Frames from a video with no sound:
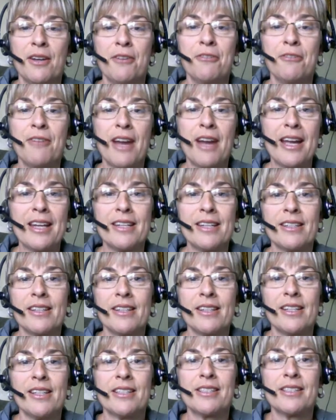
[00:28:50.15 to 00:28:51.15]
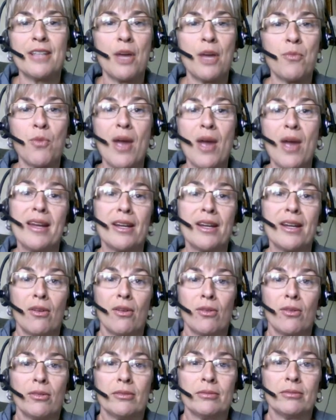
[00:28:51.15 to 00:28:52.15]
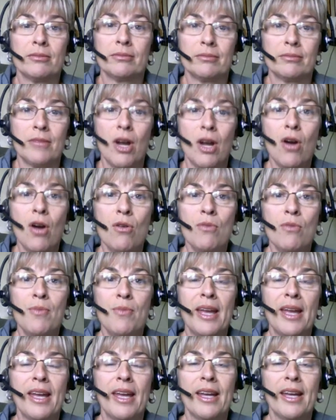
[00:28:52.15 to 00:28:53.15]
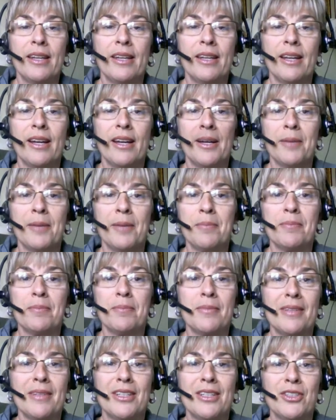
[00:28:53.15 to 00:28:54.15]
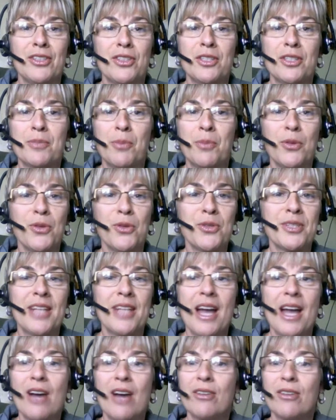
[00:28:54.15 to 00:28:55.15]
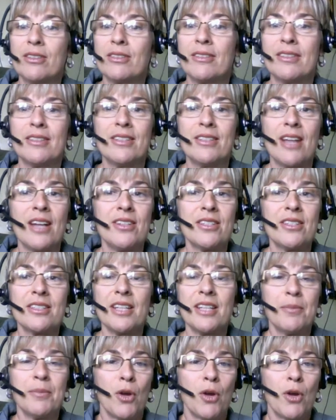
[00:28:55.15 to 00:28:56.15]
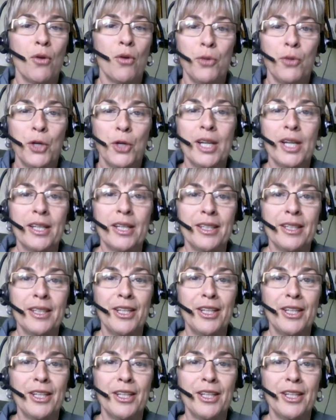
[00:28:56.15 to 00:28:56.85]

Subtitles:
find some right in our own home and just pull those out, and I just let them go for it.